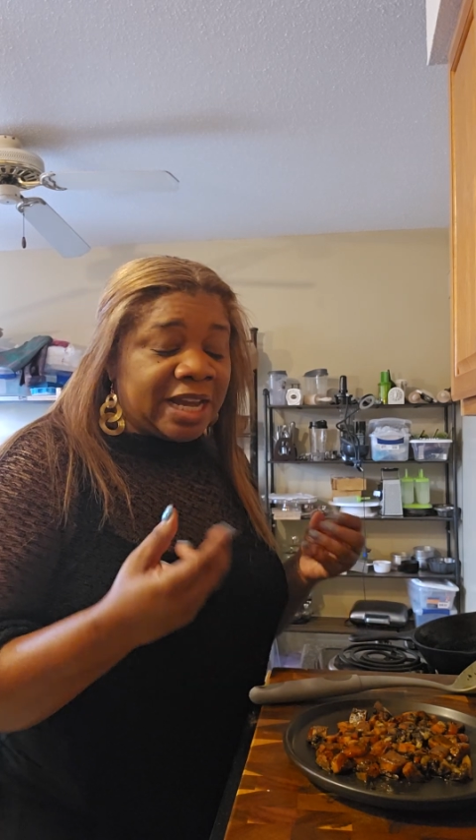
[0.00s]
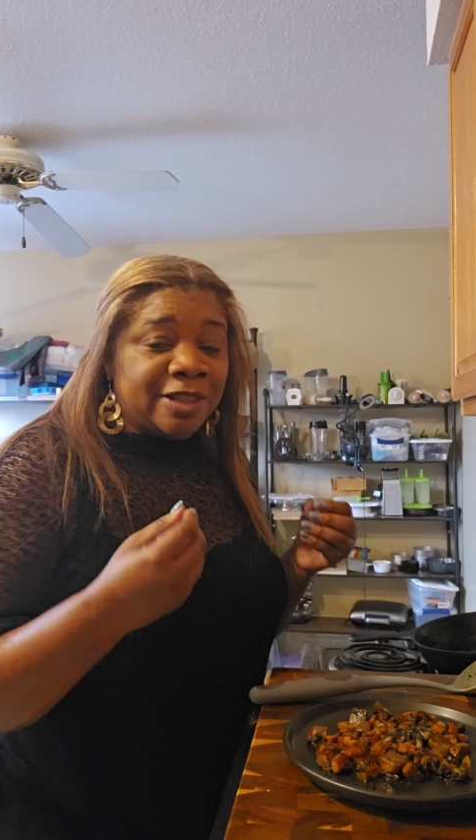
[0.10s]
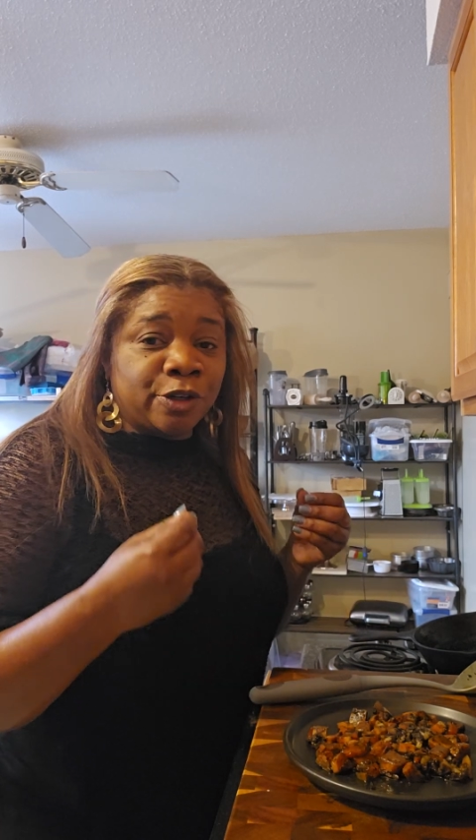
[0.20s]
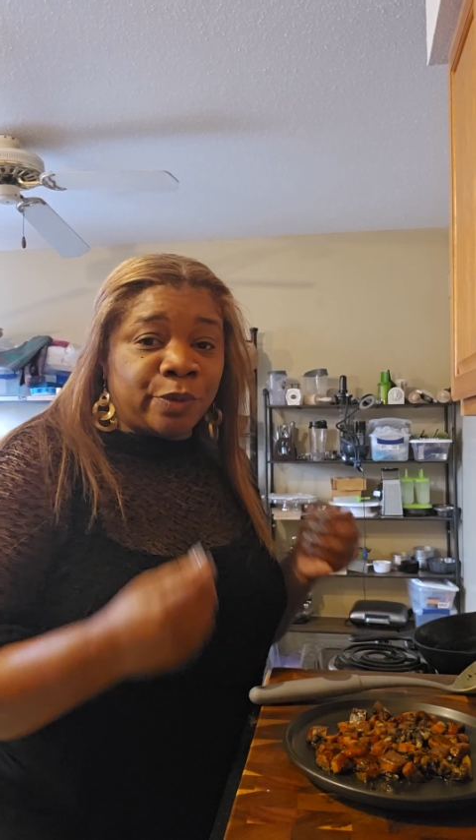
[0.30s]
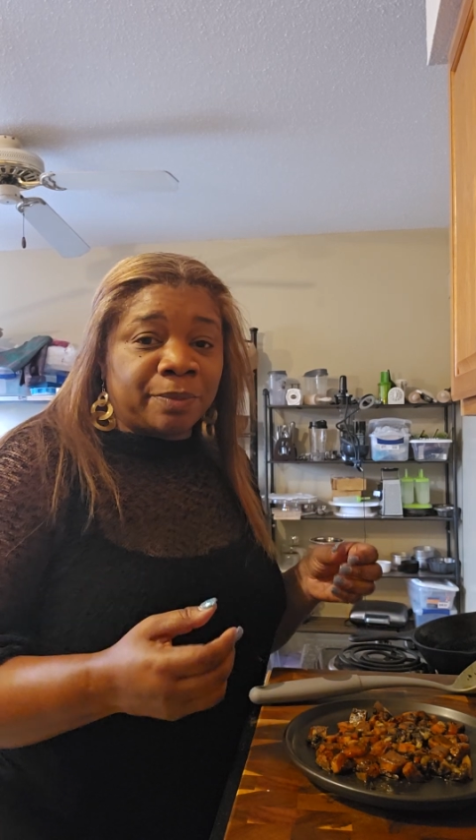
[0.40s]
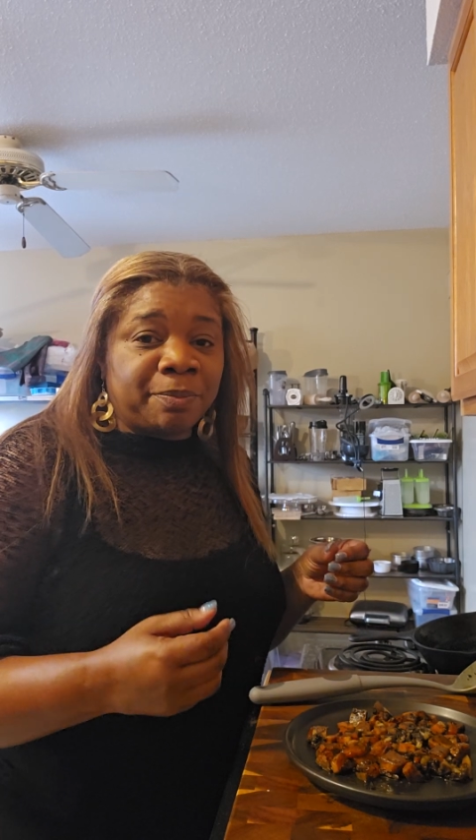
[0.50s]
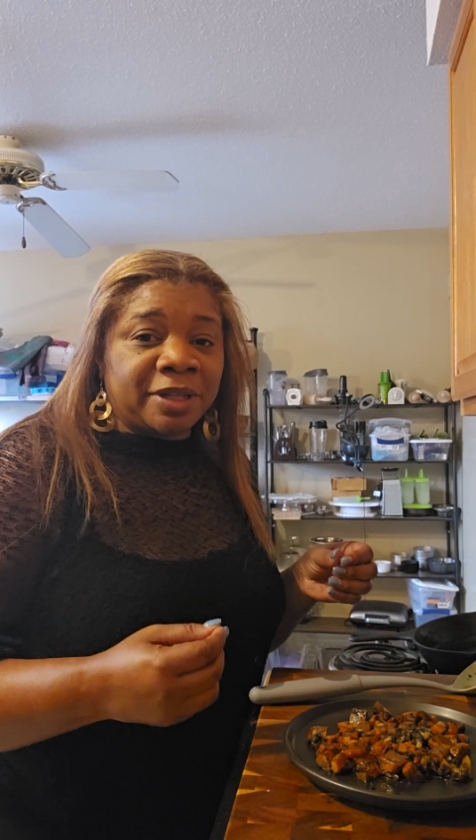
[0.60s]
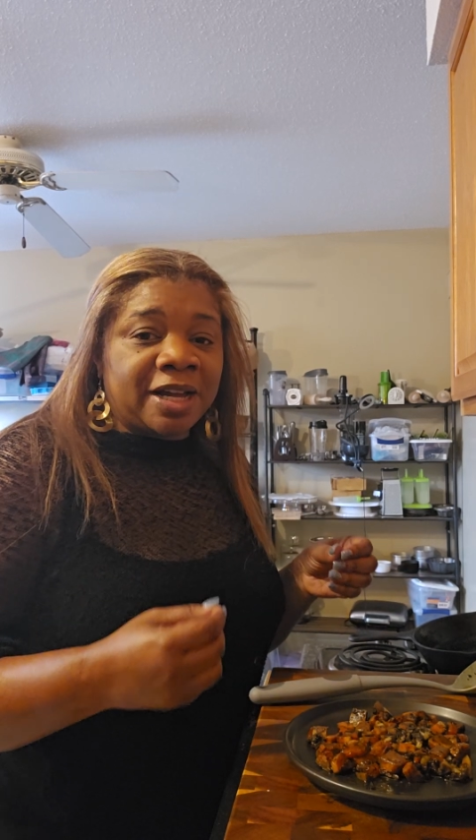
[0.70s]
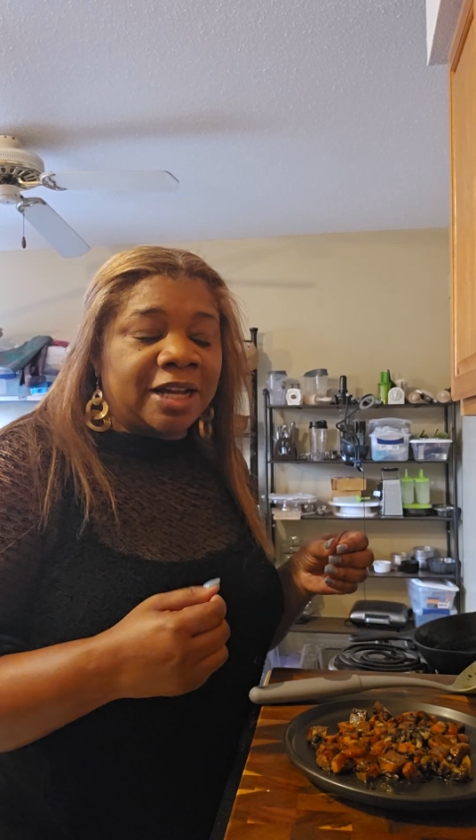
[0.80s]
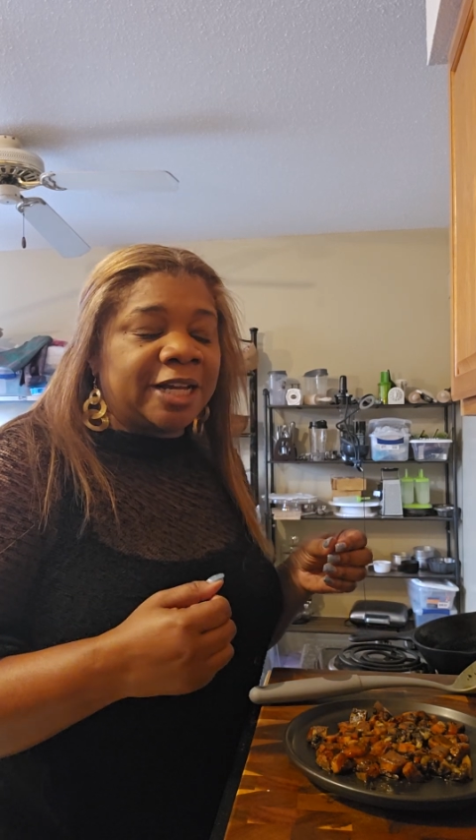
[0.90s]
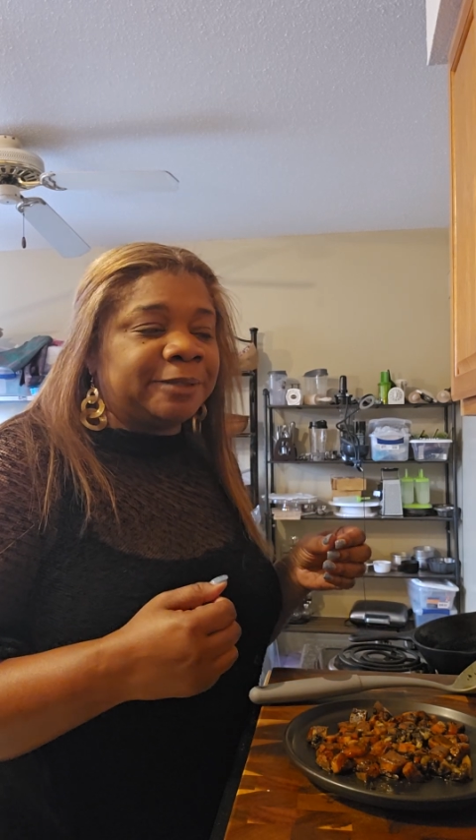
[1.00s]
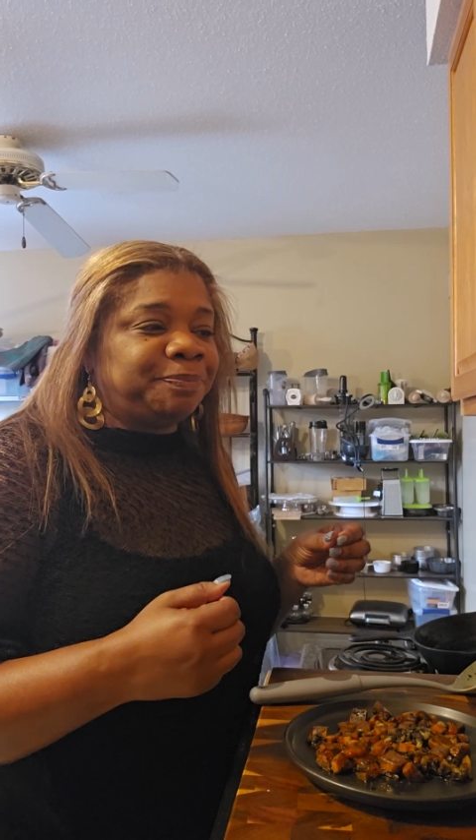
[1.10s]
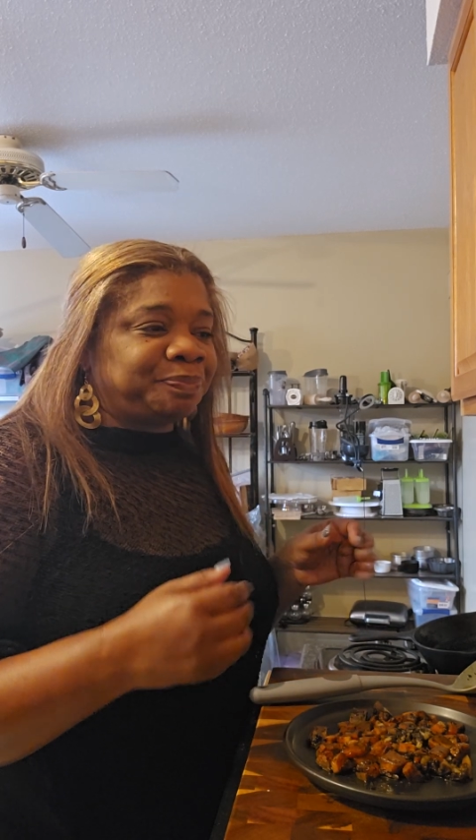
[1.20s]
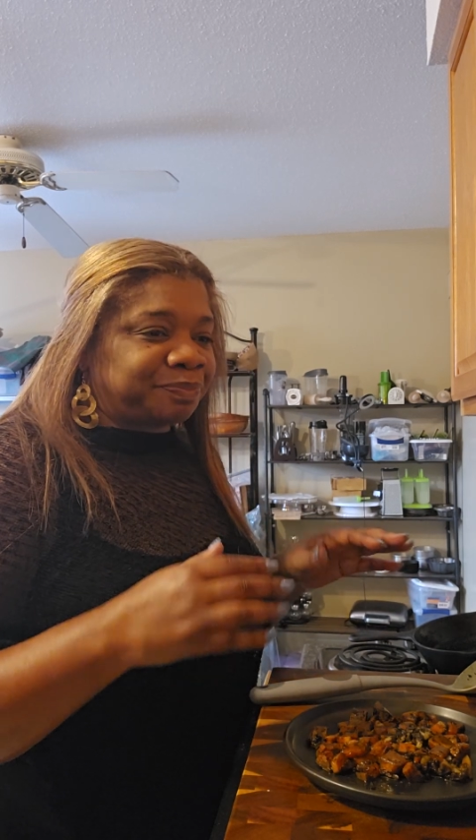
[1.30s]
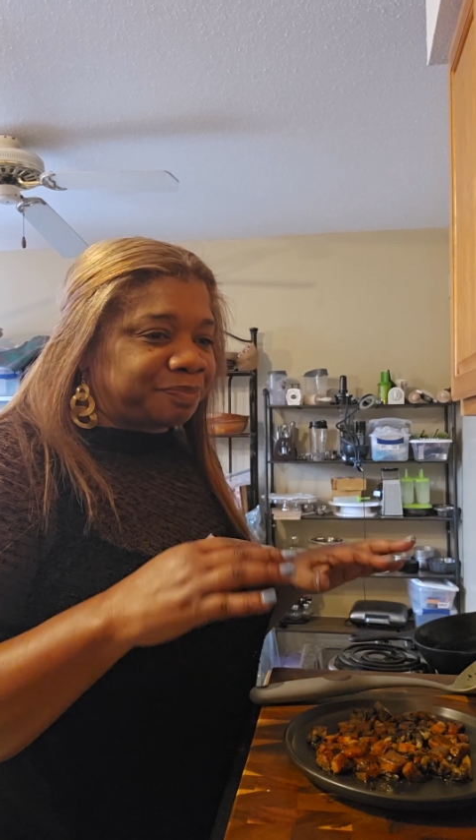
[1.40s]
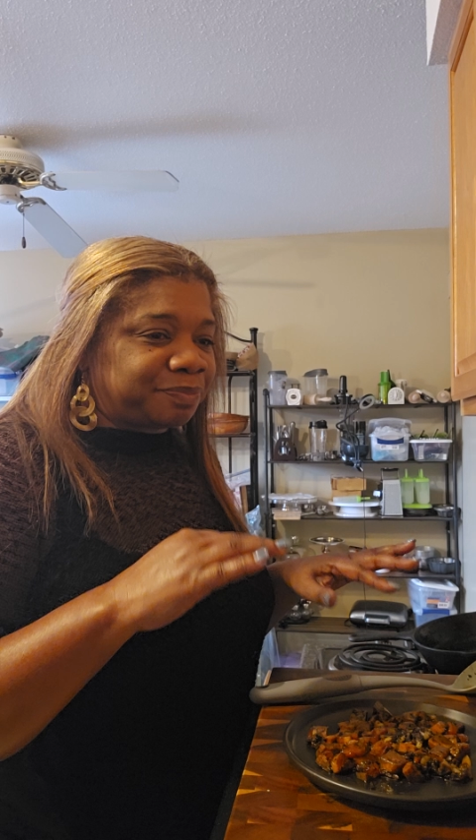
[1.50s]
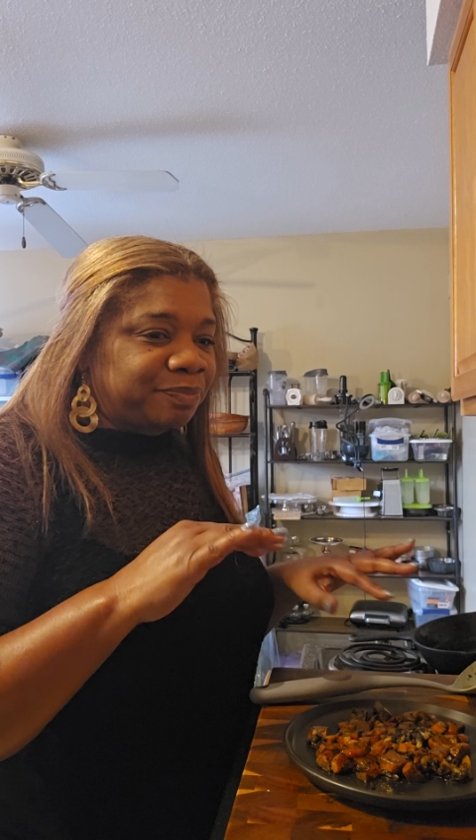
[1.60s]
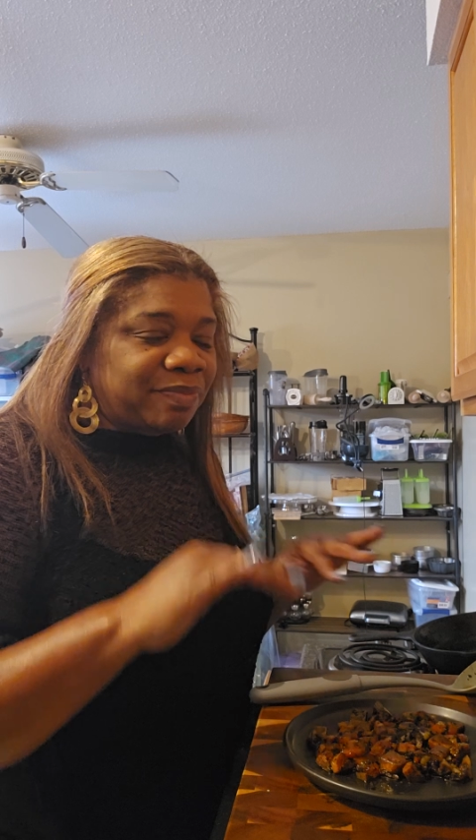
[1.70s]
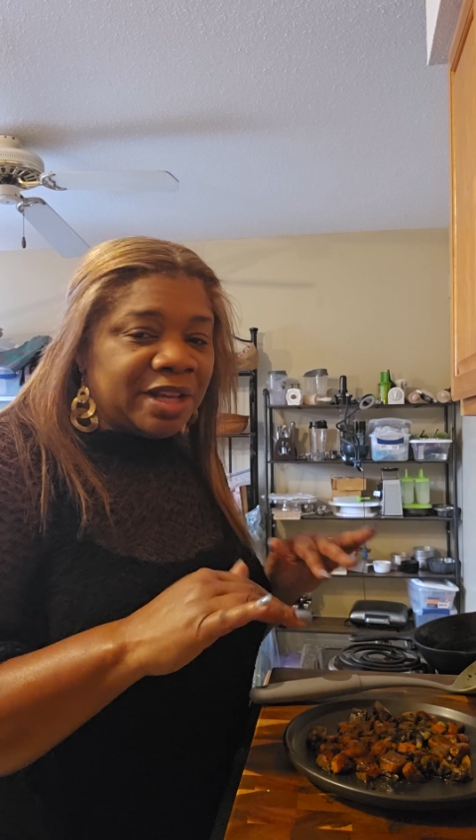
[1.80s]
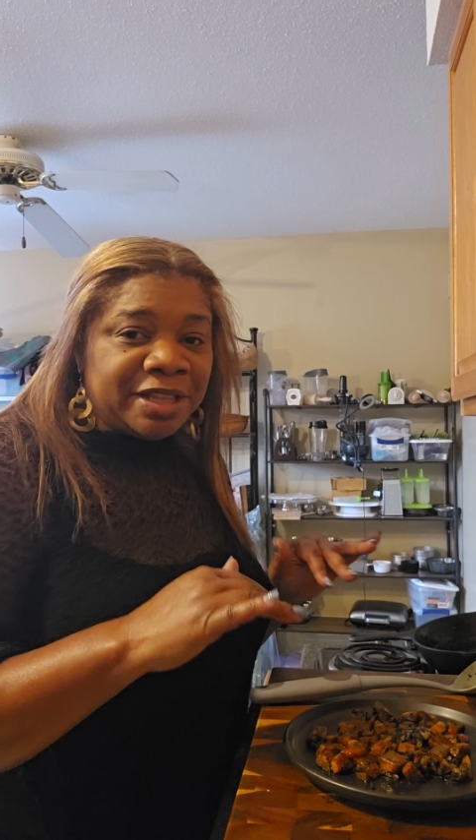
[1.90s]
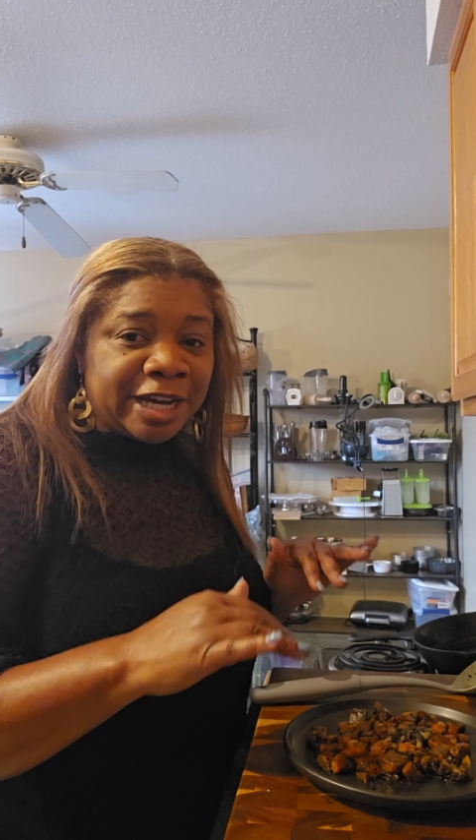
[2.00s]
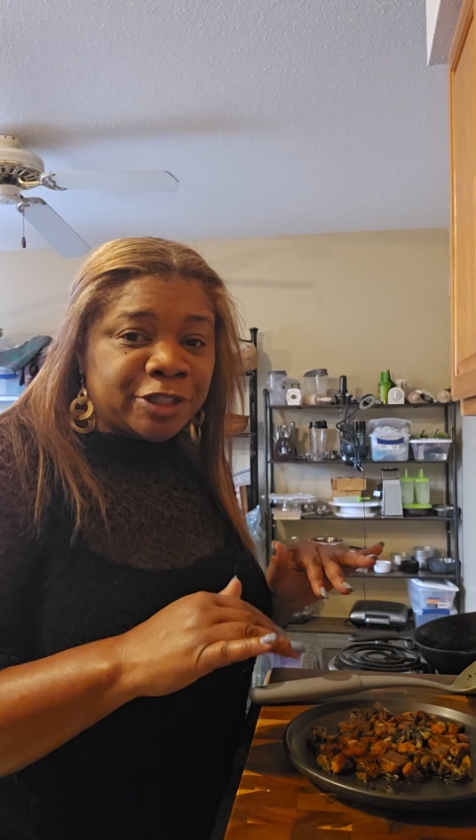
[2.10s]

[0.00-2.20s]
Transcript: and the